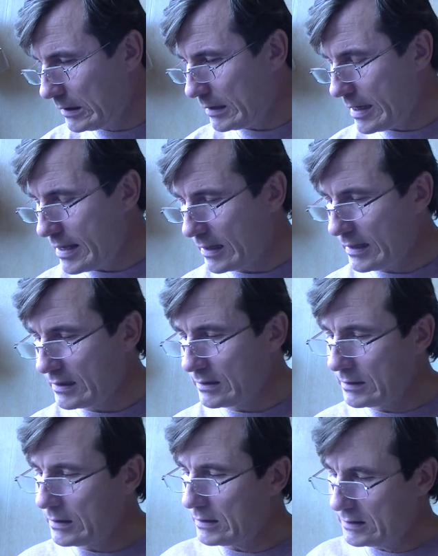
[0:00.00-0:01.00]
I can
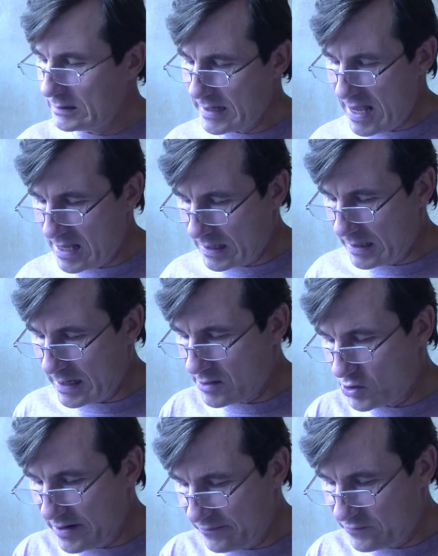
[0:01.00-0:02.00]
take a
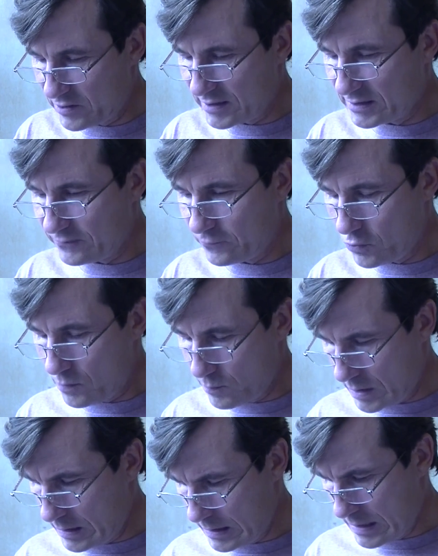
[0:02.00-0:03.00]
reference from
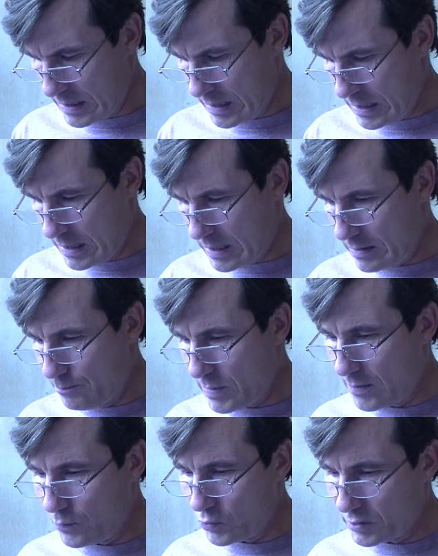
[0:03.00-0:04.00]

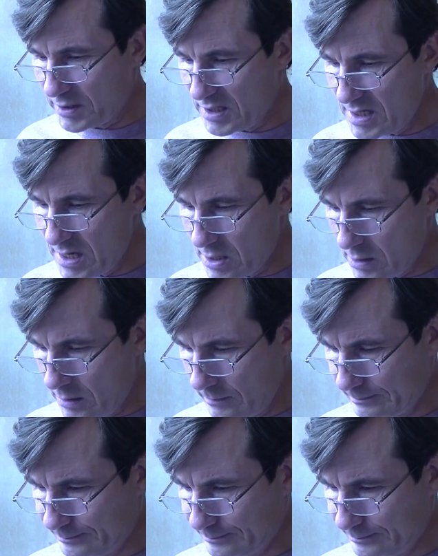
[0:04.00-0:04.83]
my book here